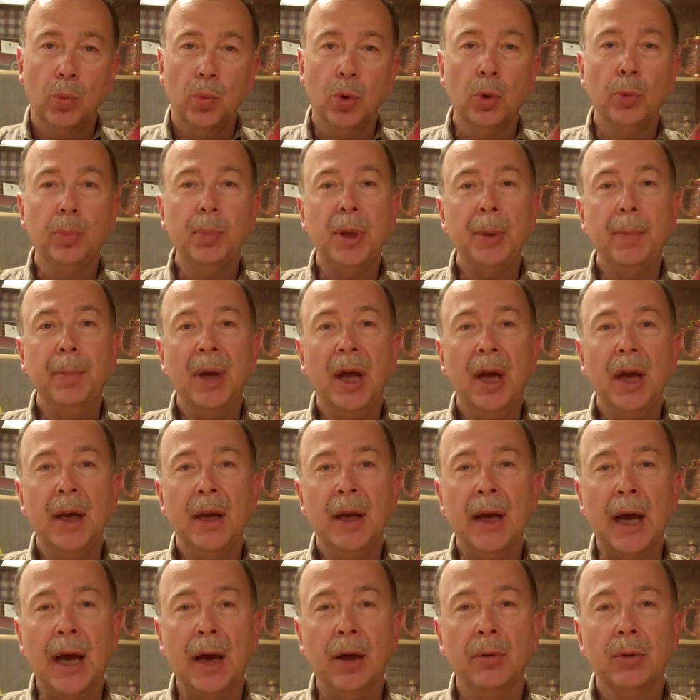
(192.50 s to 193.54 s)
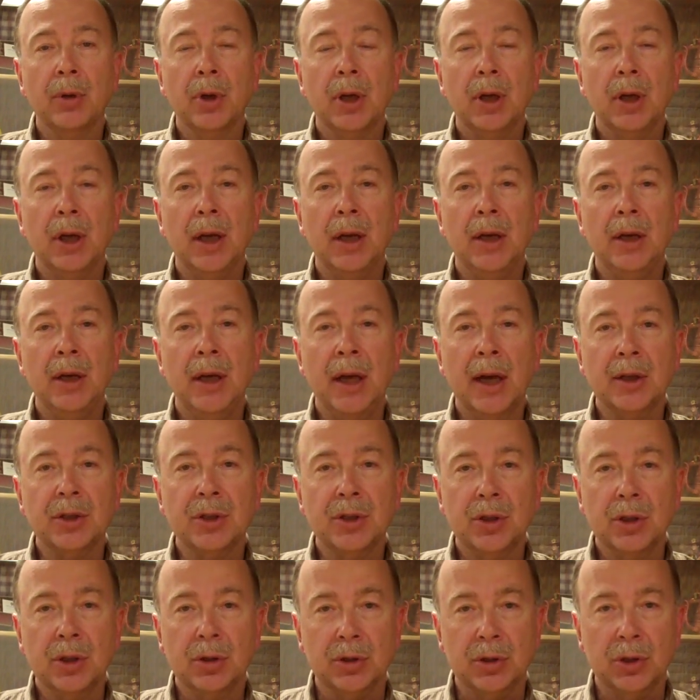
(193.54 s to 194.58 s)
will be paid out in
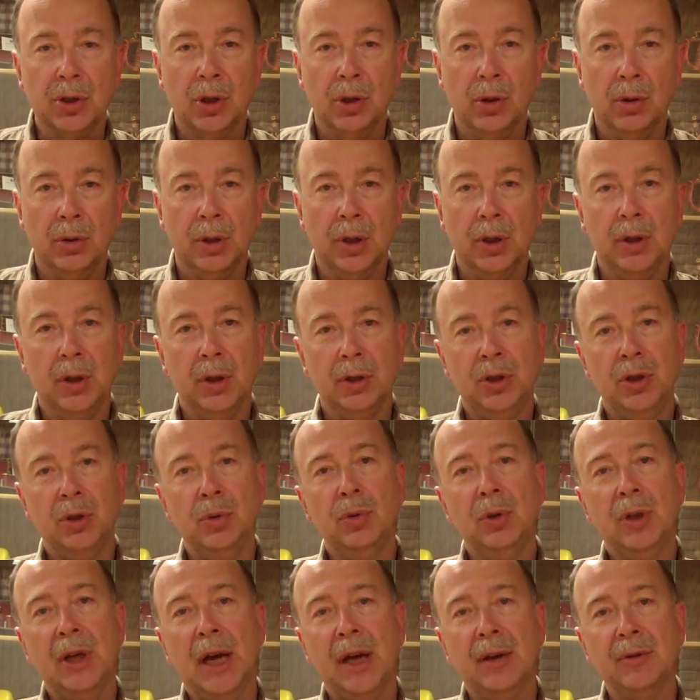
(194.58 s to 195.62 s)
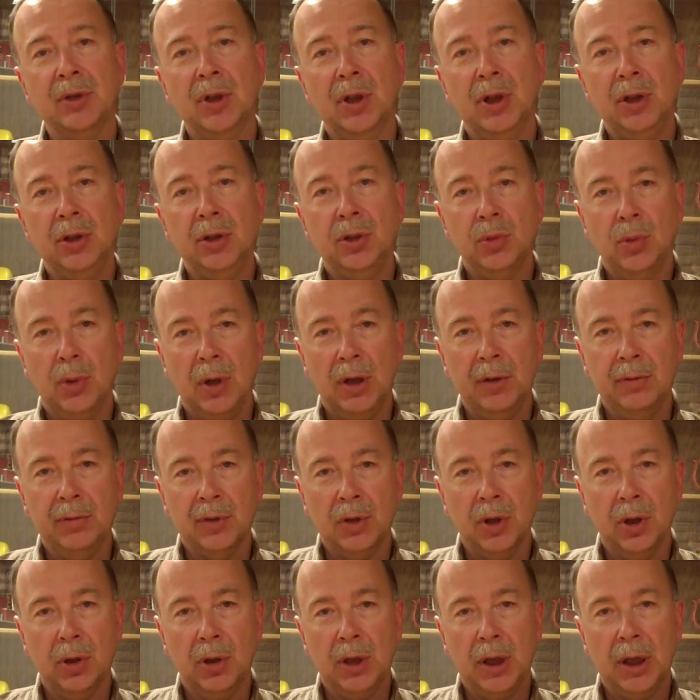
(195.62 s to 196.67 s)
next year's COLA, the
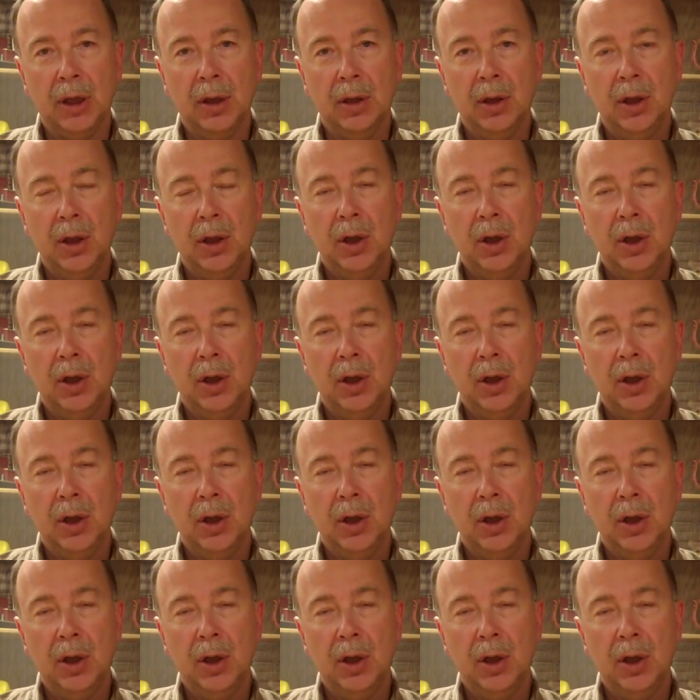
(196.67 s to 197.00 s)
2012 COLA.